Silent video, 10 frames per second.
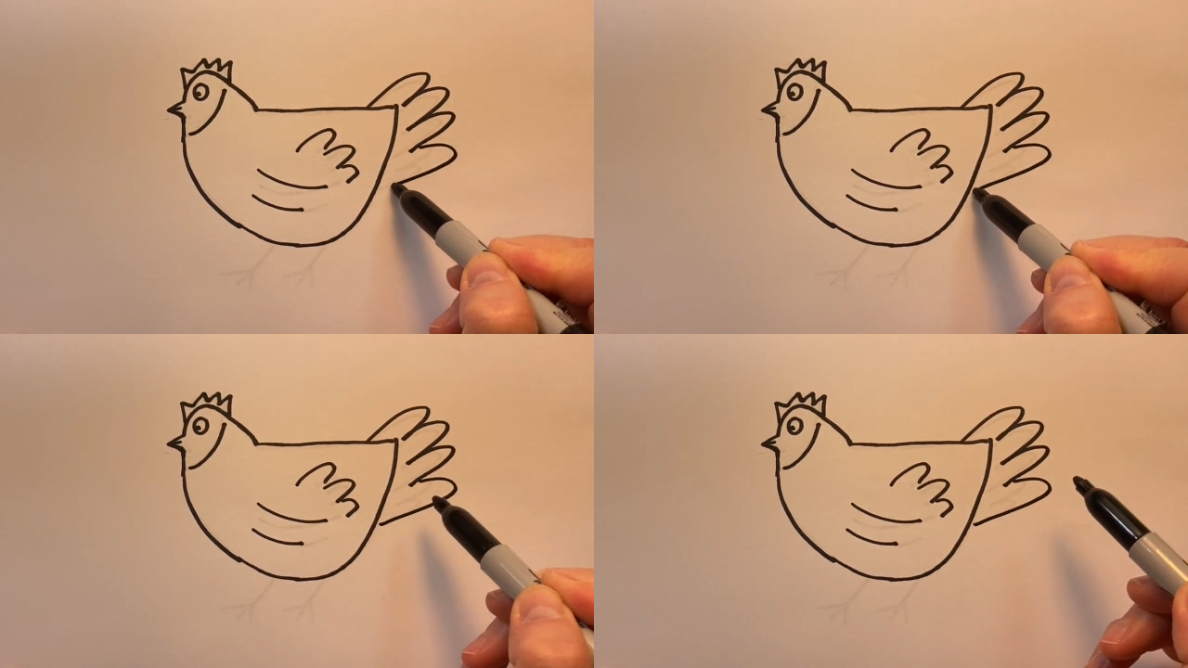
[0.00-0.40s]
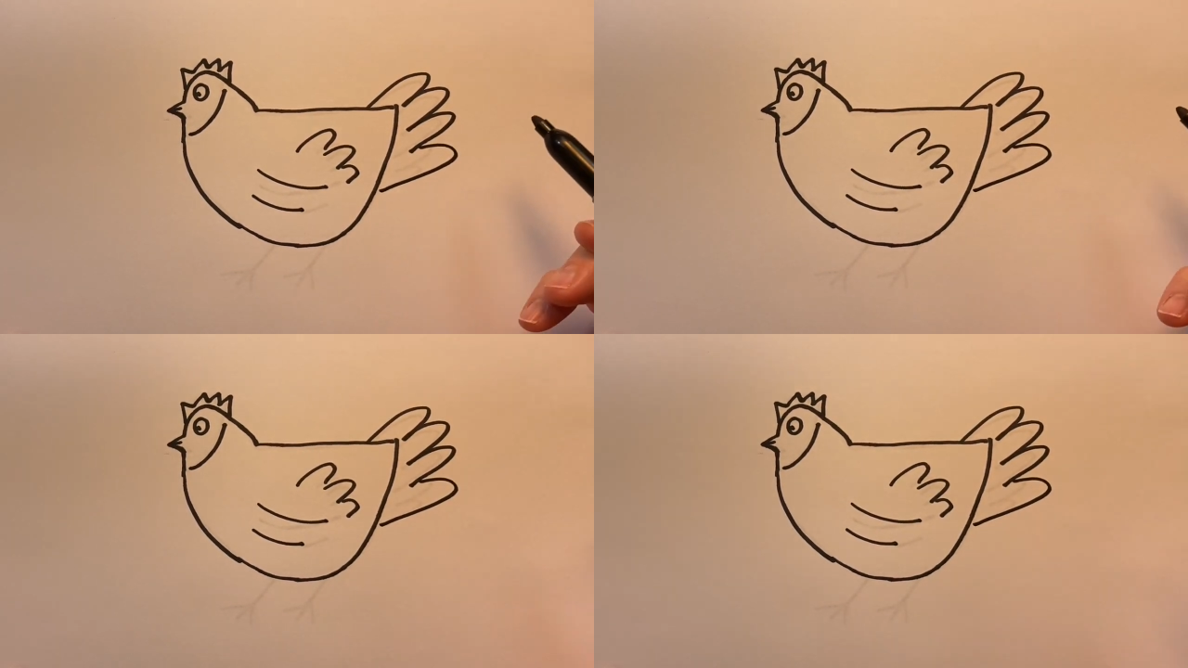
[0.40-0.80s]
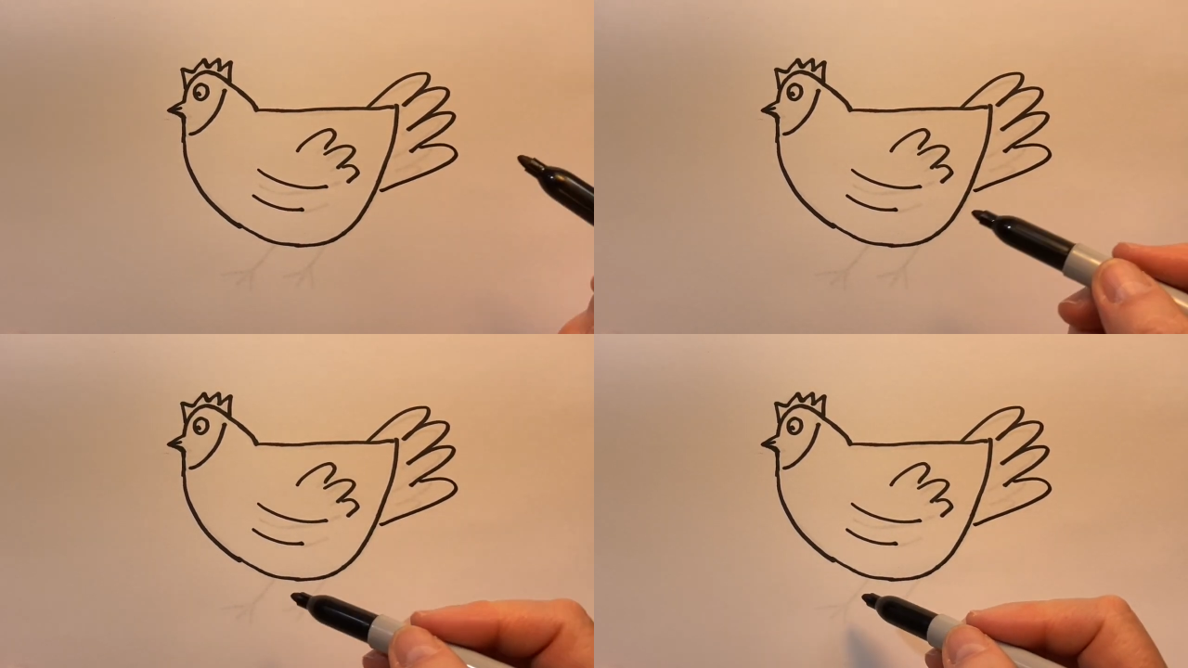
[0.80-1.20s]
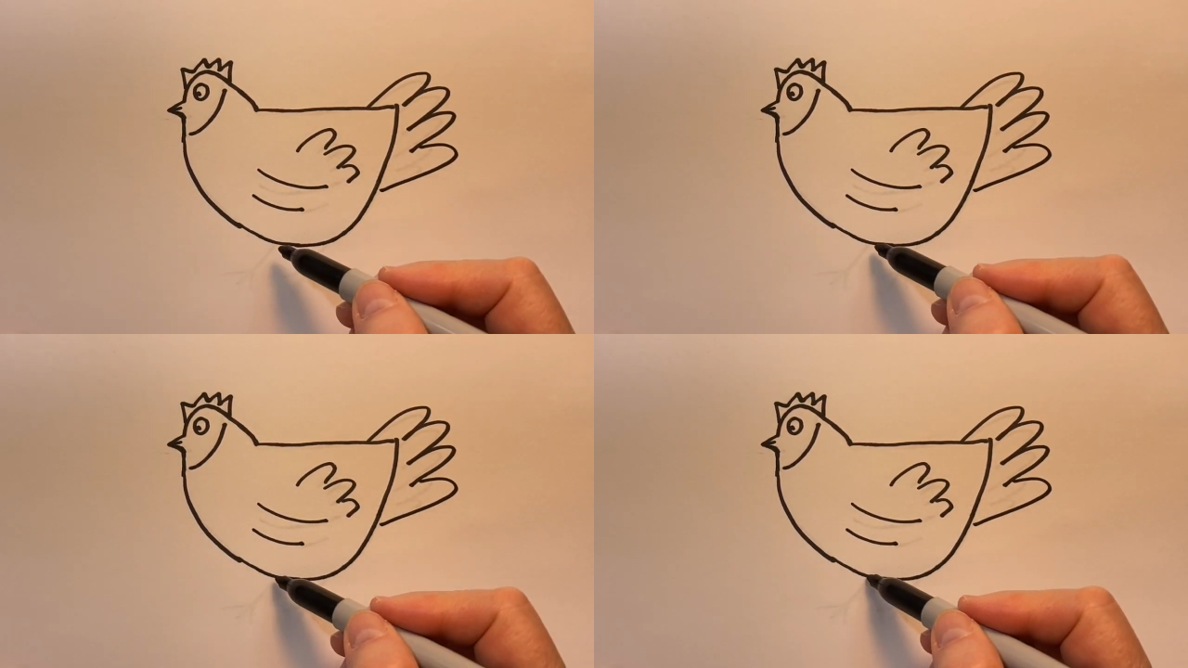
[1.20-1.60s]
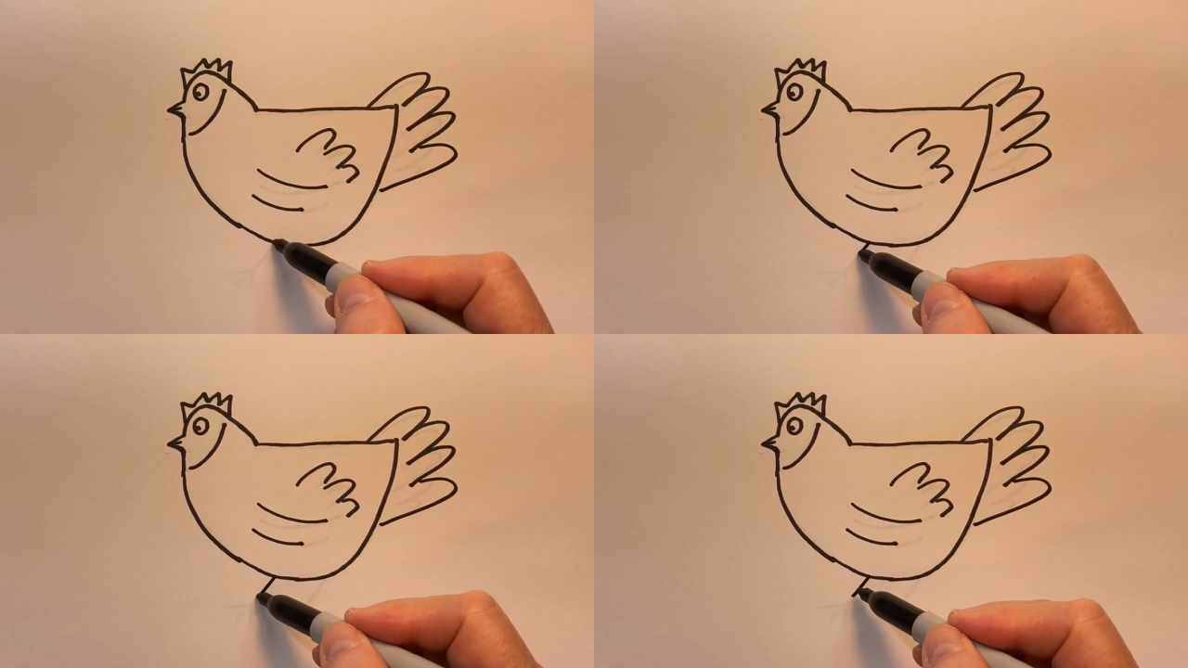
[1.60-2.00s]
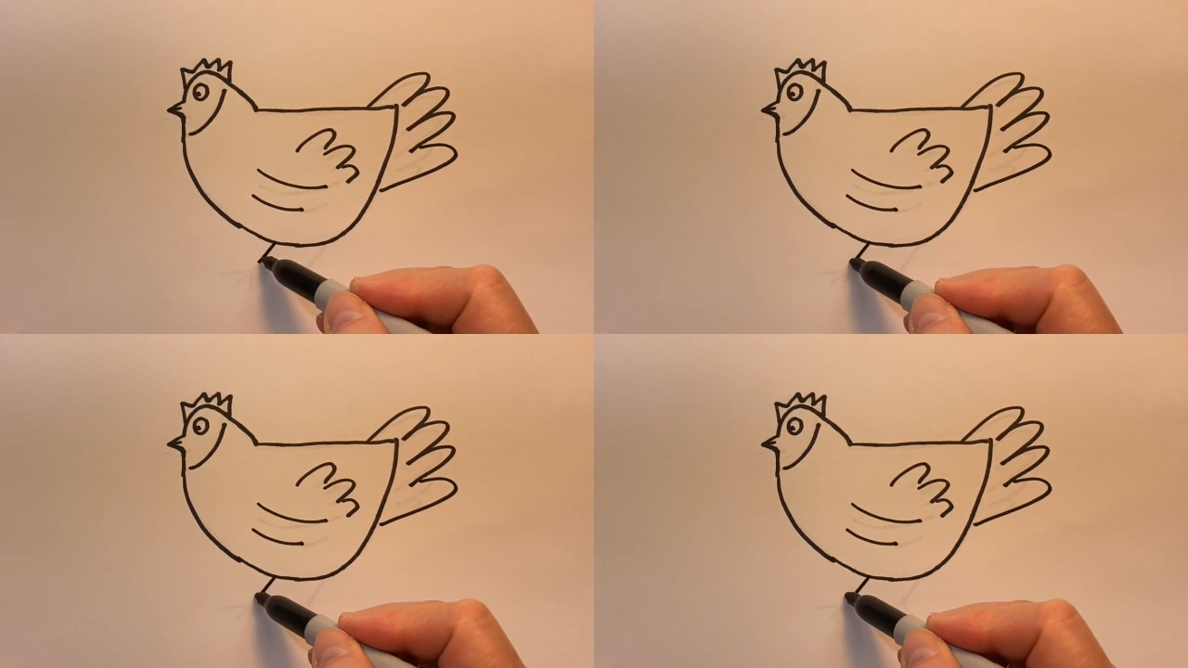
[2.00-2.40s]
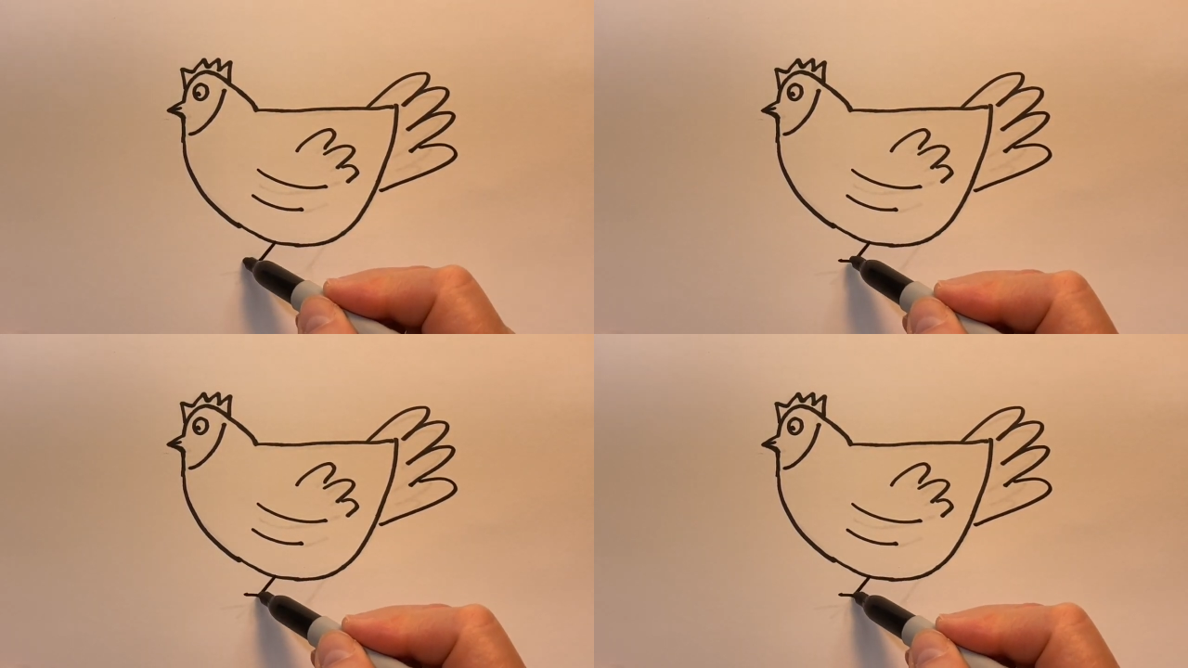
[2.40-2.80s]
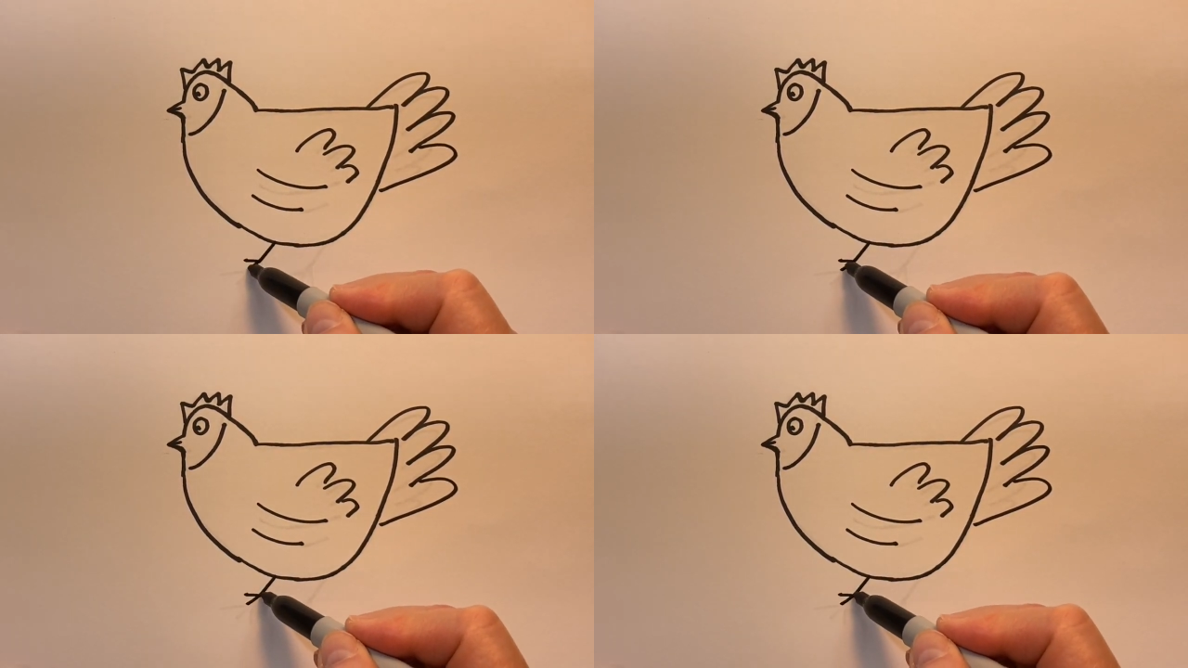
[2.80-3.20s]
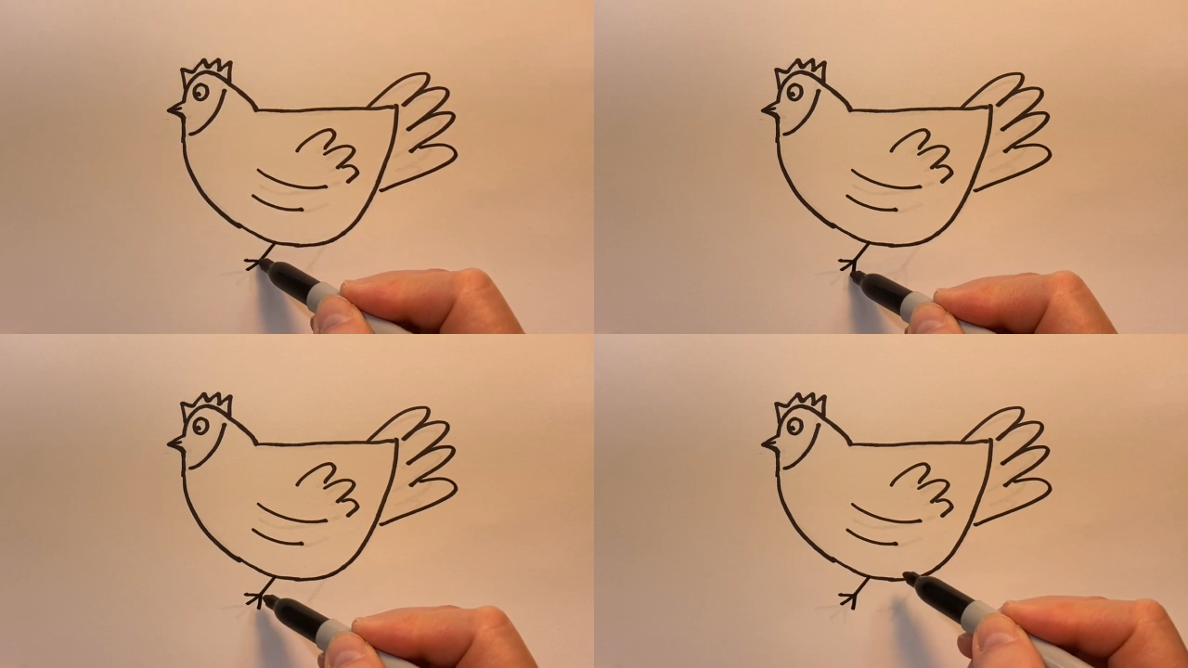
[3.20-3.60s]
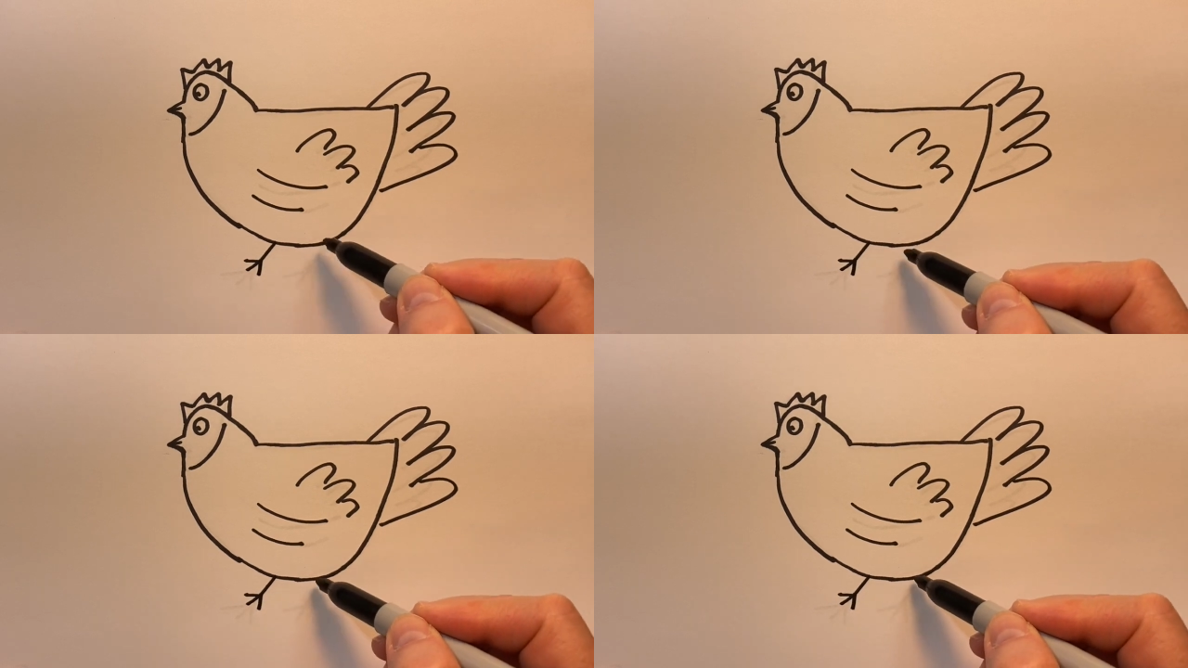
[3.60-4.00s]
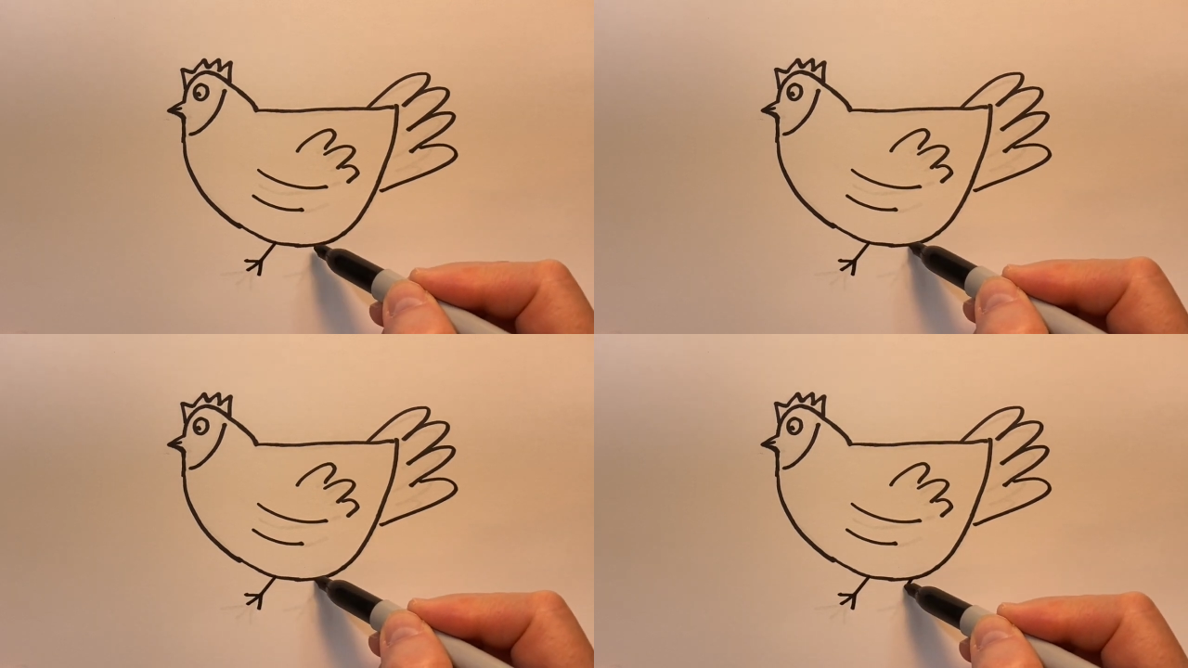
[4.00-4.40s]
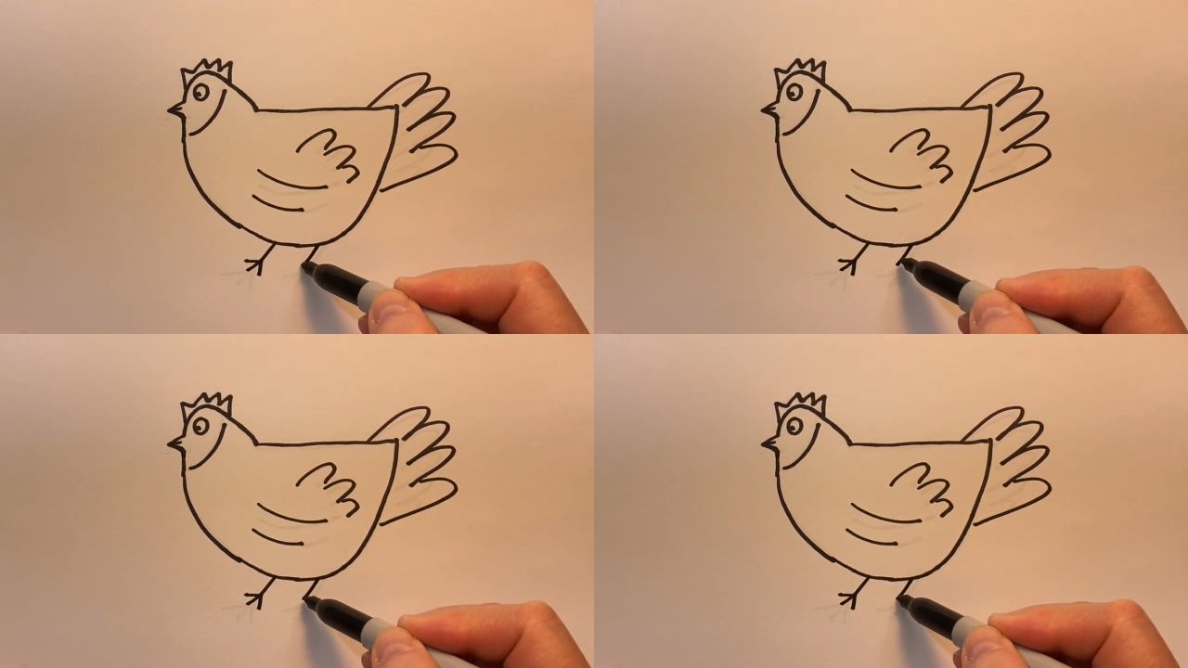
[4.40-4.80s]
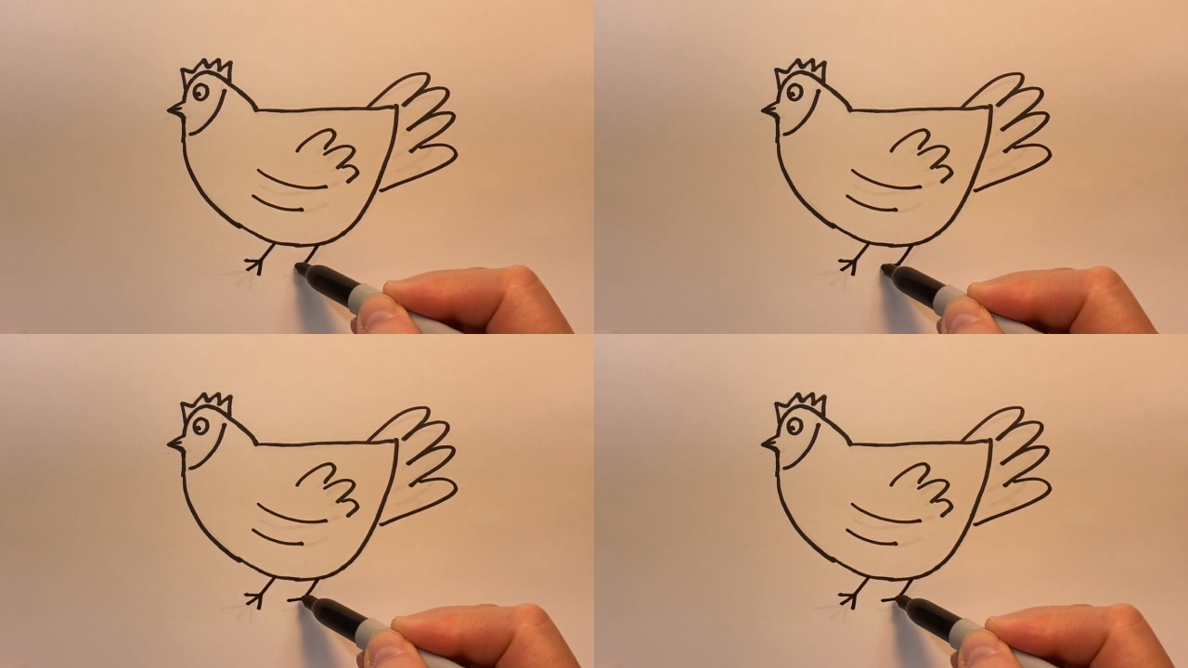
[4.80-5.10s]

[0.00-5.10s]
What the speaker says: [unreadable: no face in view]